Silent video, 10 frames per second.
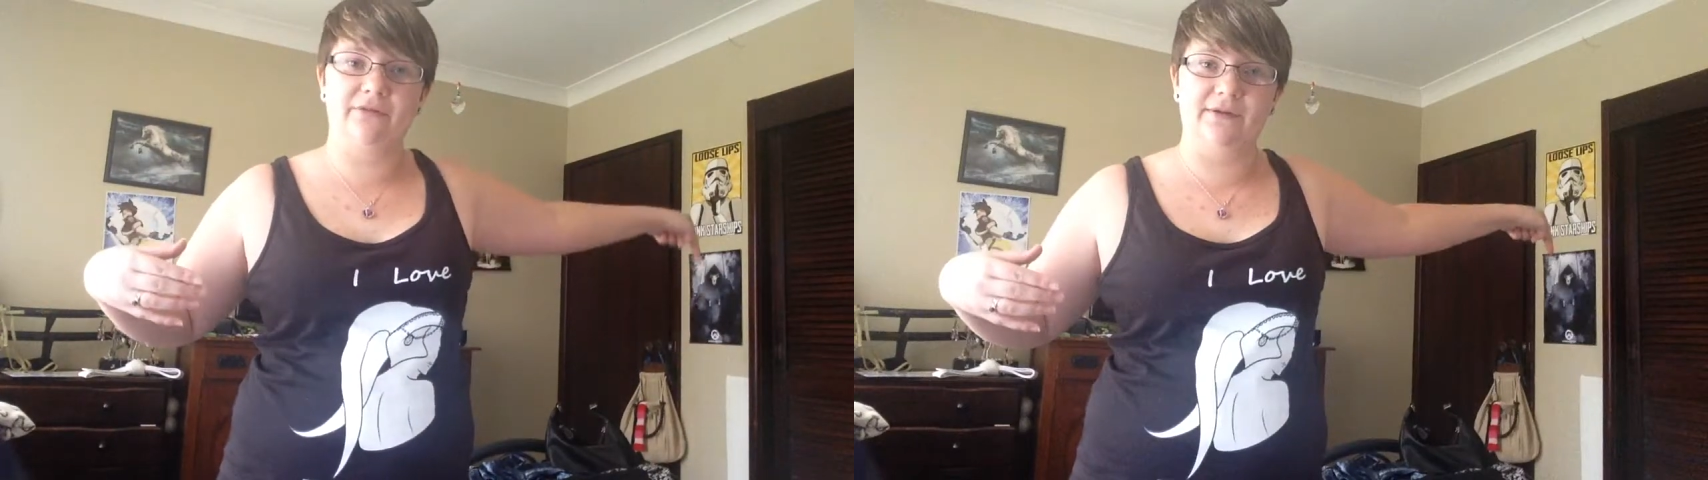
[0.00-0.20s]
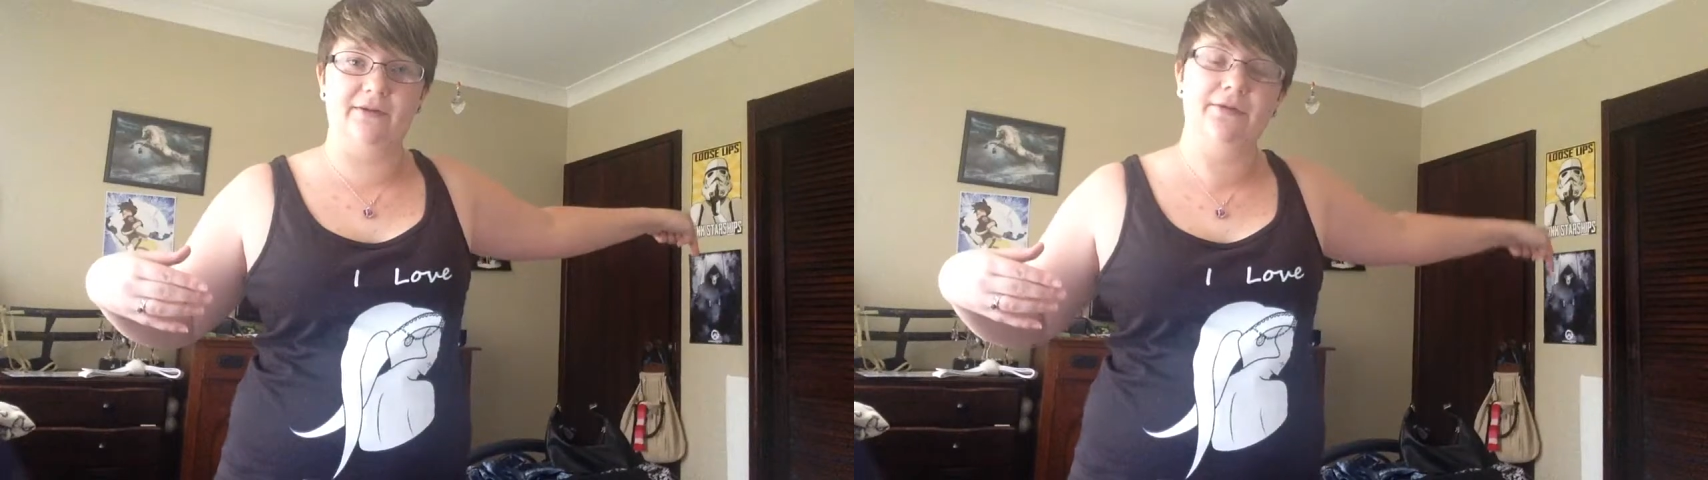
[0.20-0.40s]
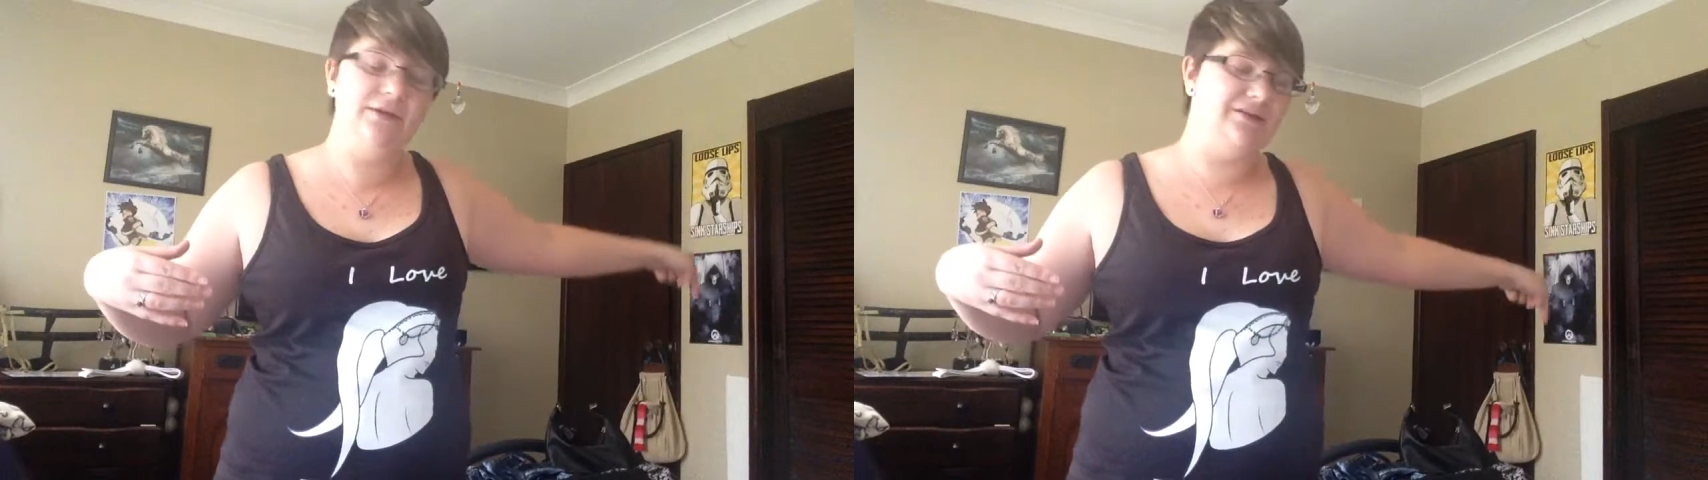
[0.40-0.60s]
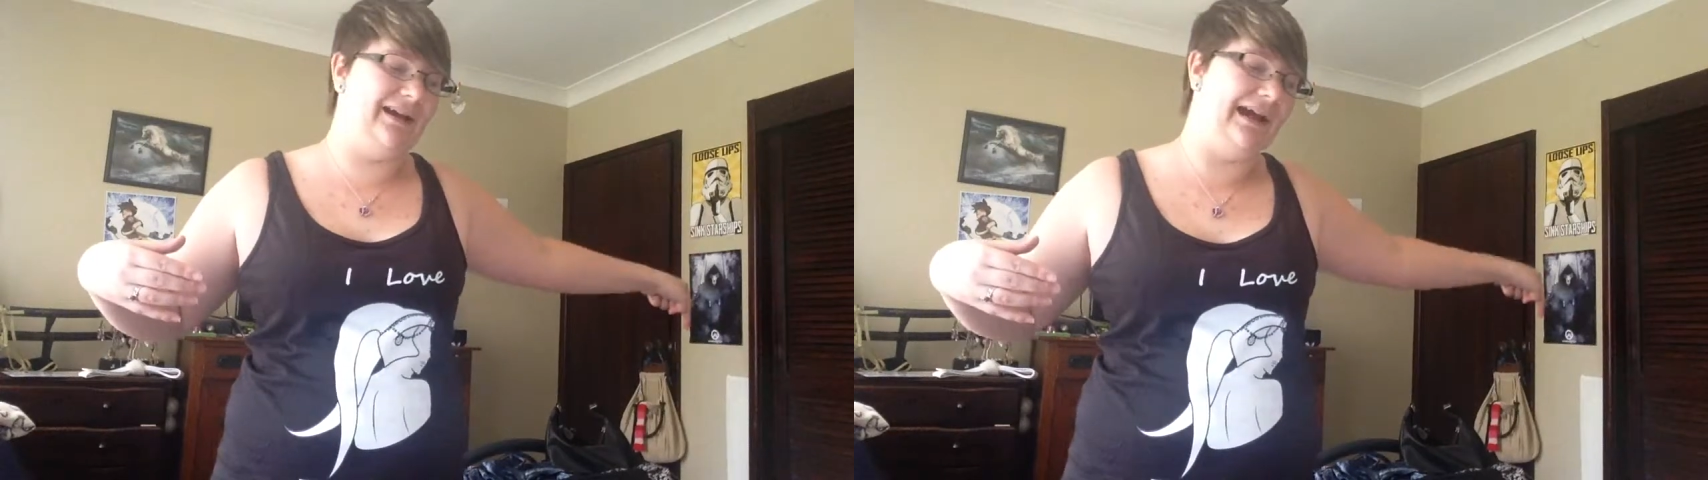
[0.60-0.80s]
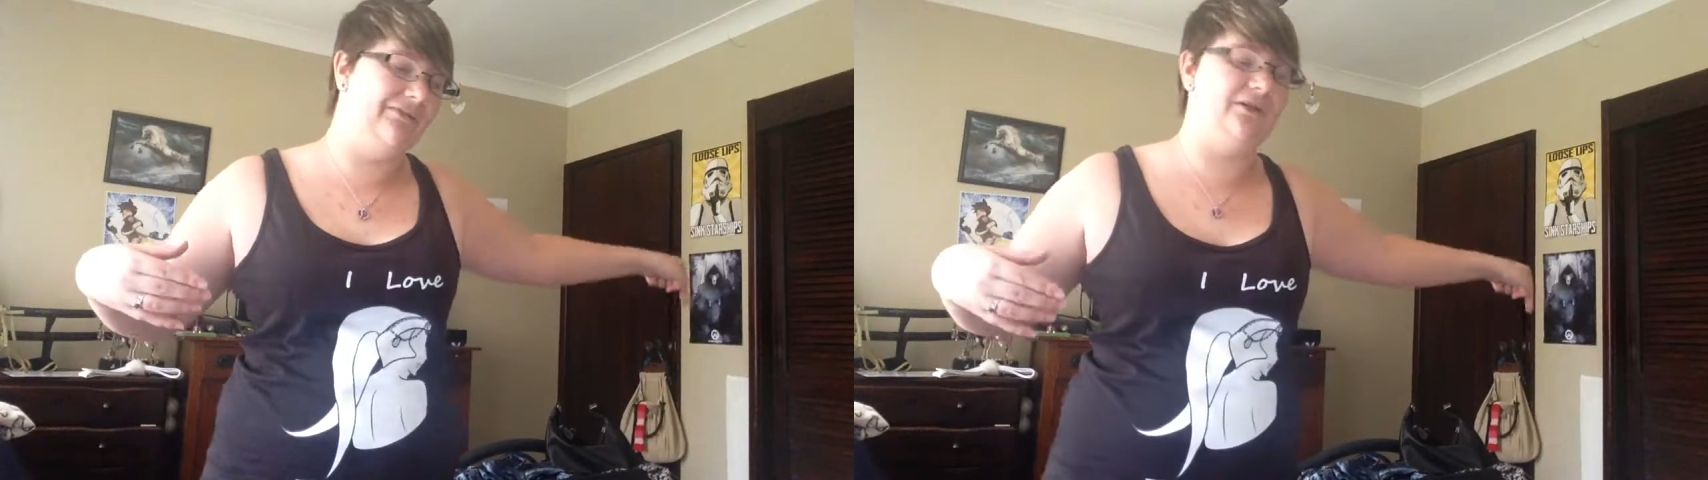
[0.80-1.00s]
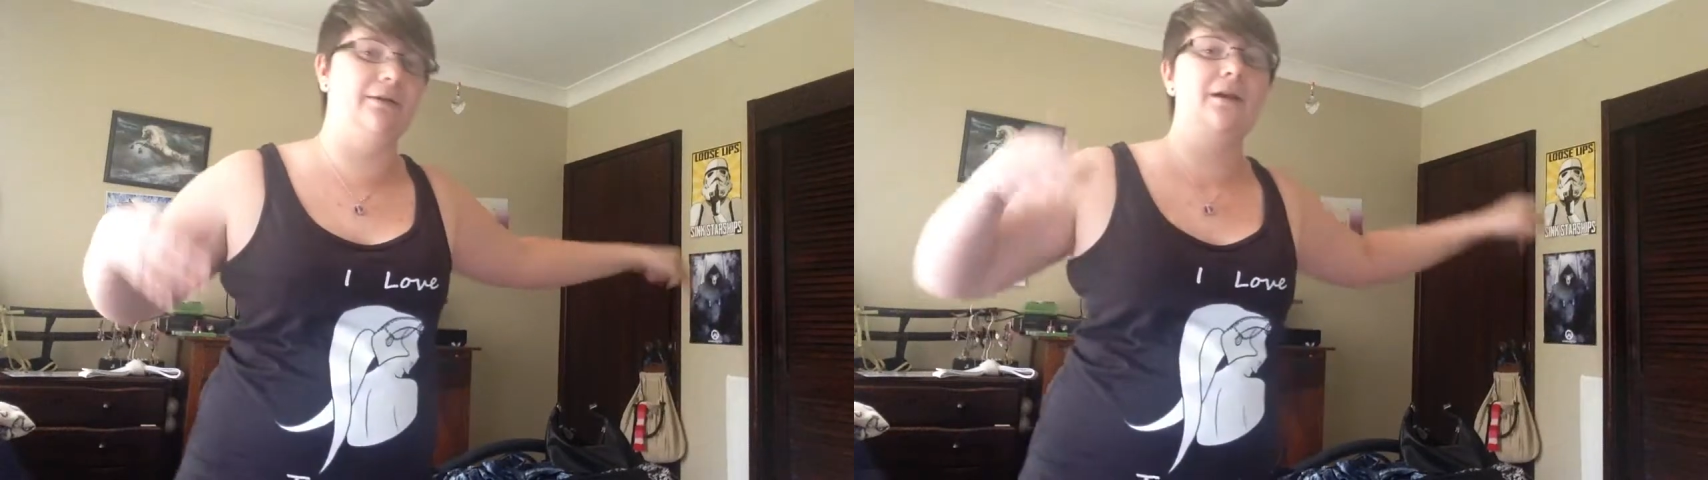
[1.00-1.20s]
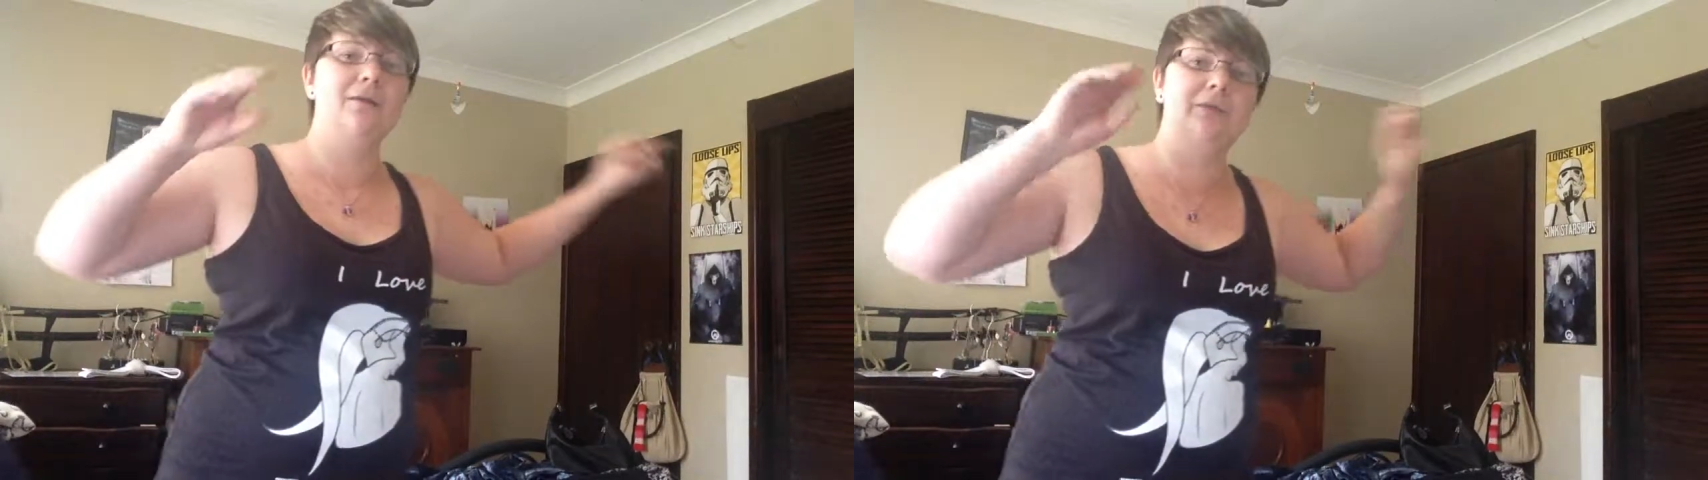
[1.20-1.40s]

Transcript: and the things I have done.